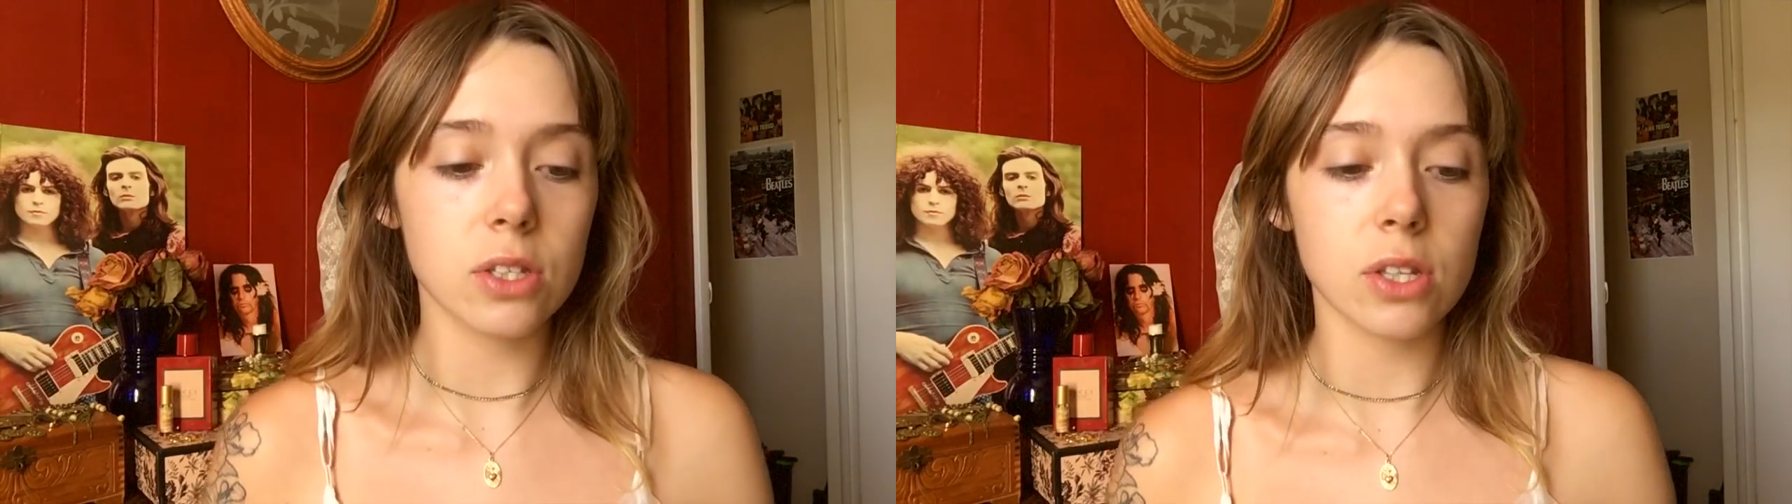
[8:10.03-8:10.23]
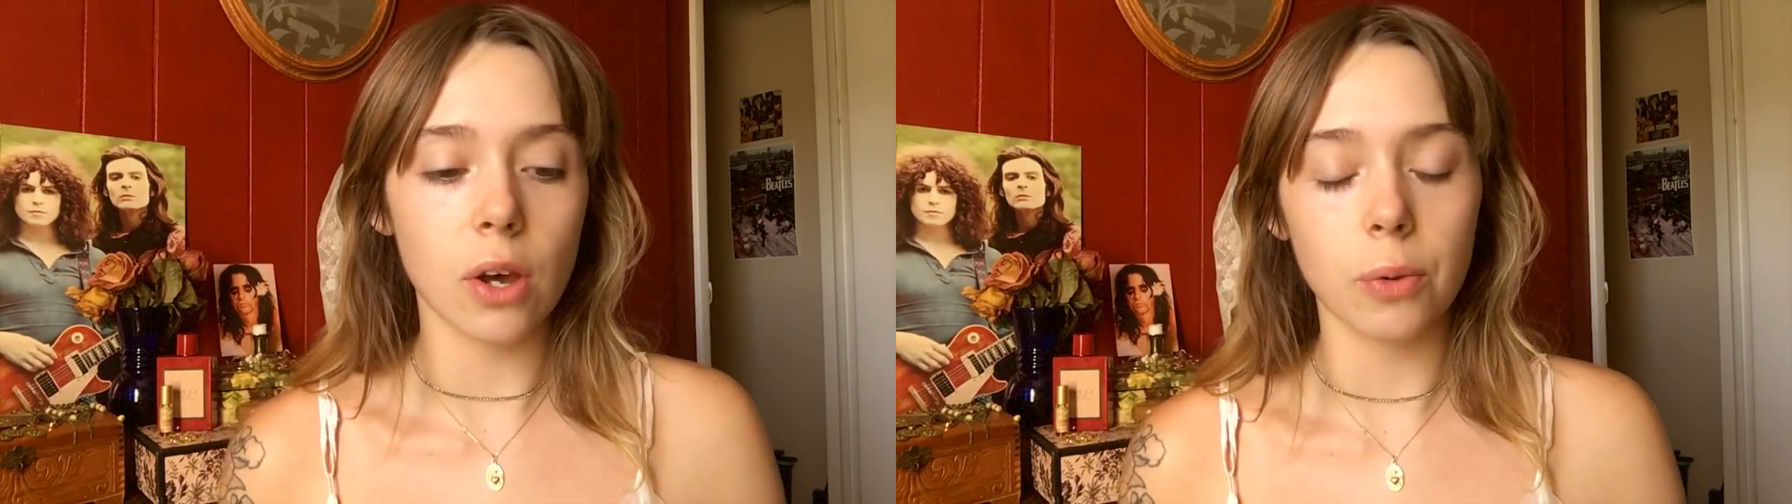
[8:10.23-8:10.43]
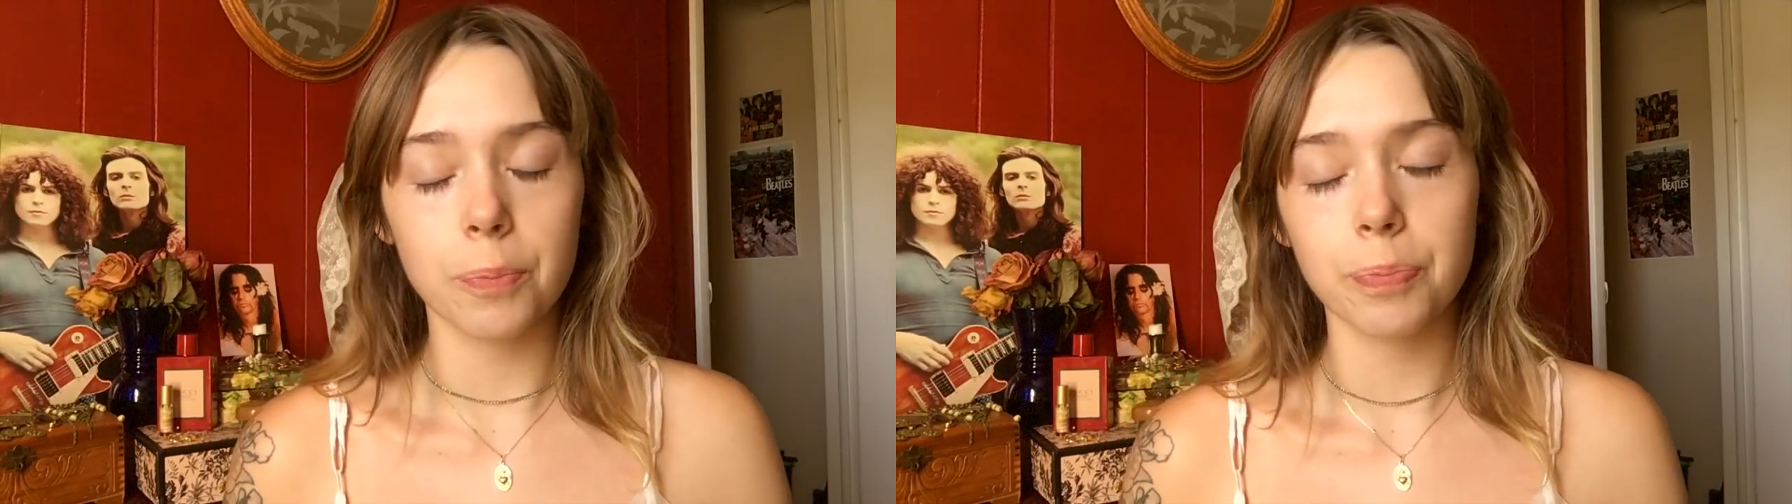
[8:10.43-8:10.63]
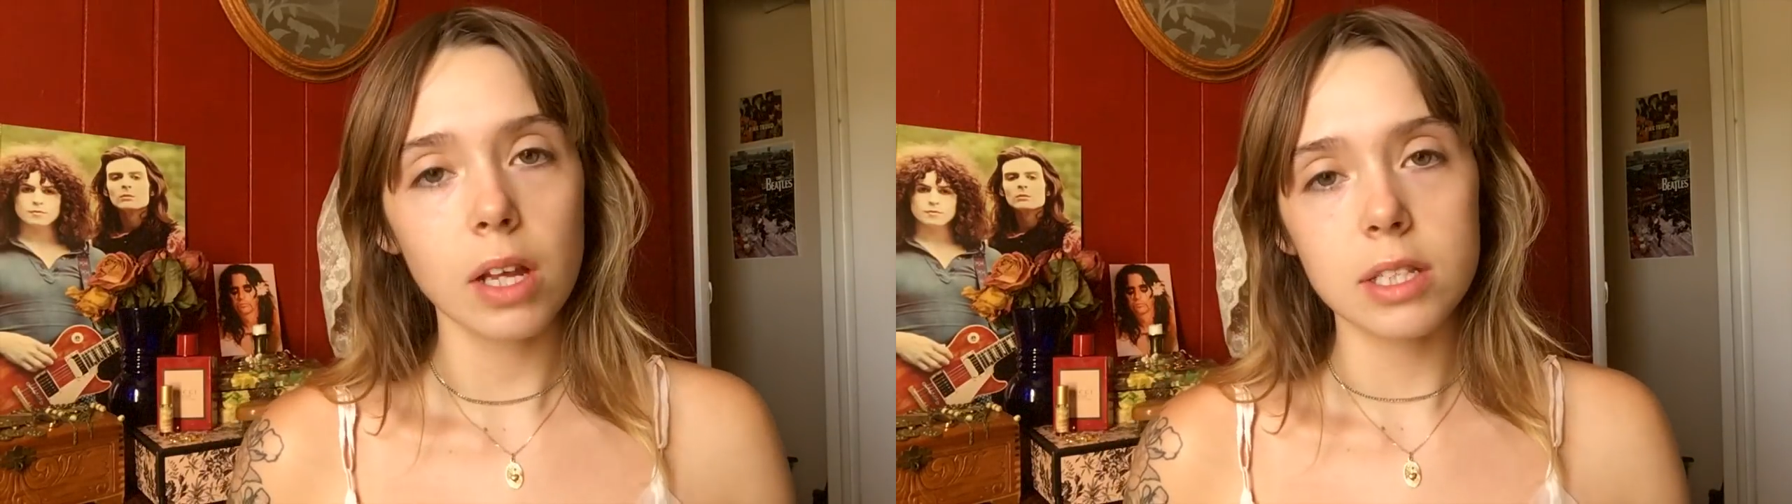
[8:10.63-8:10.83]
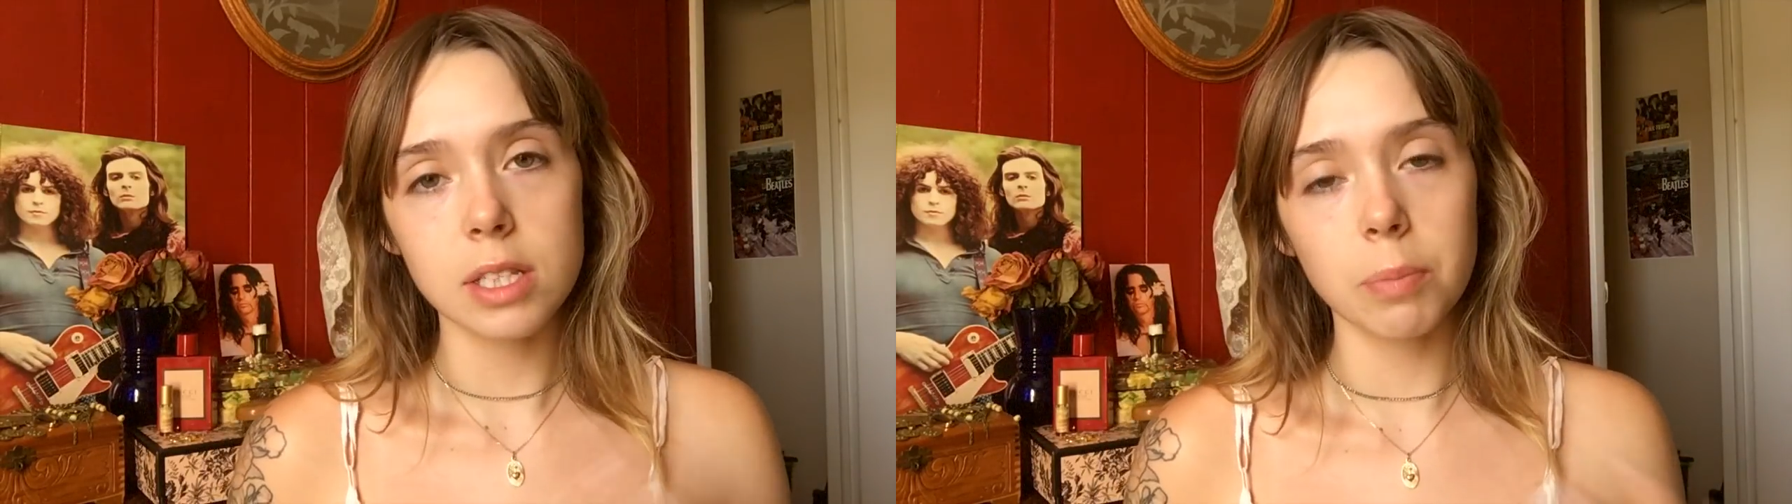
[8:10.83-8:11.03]
So
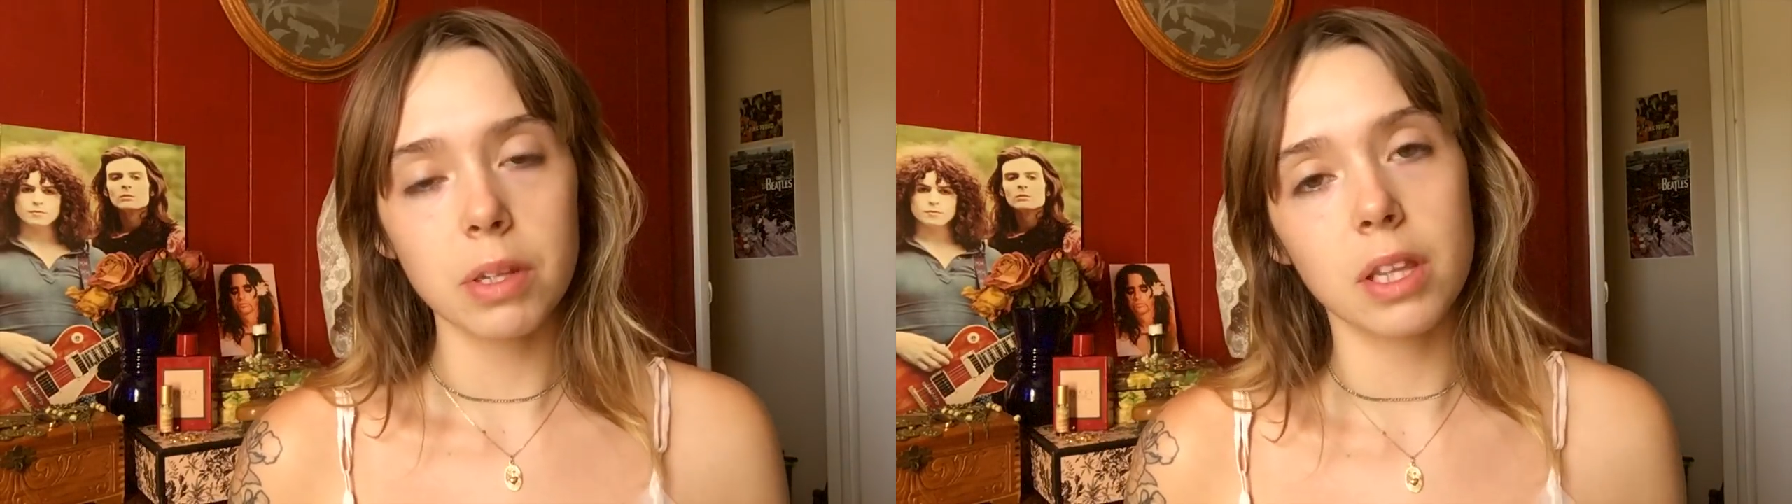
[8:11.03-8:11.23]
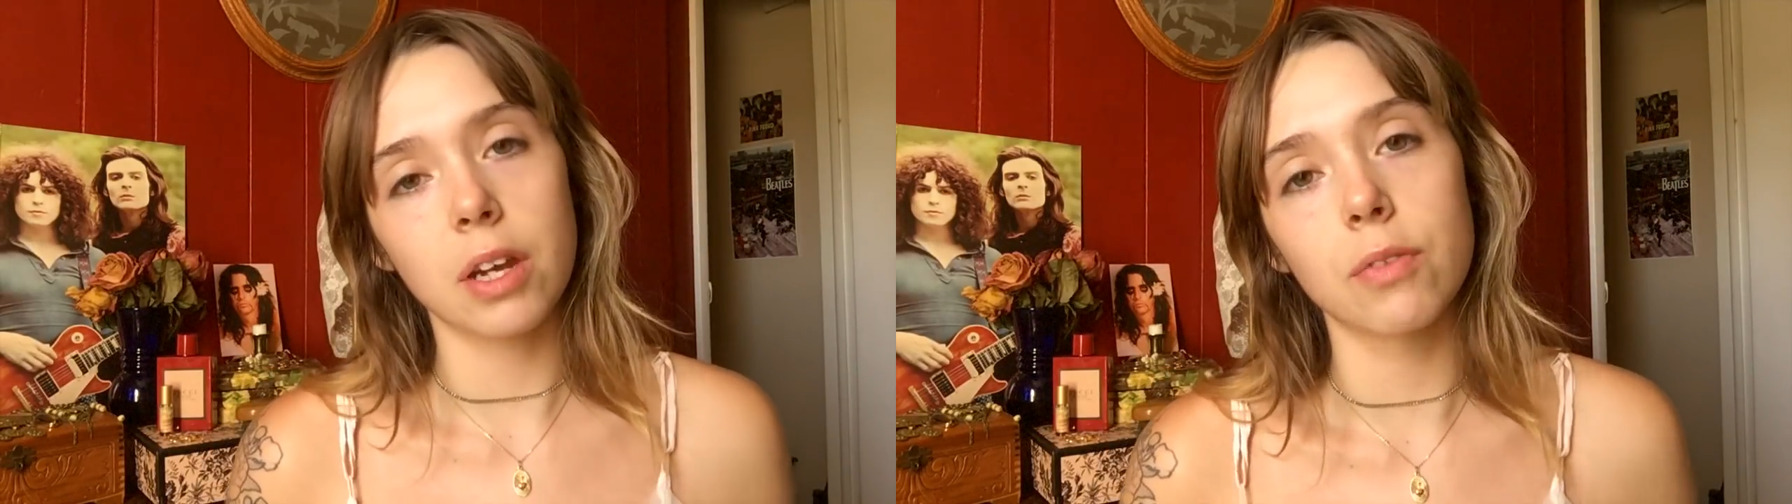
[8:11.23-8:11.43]
it's something that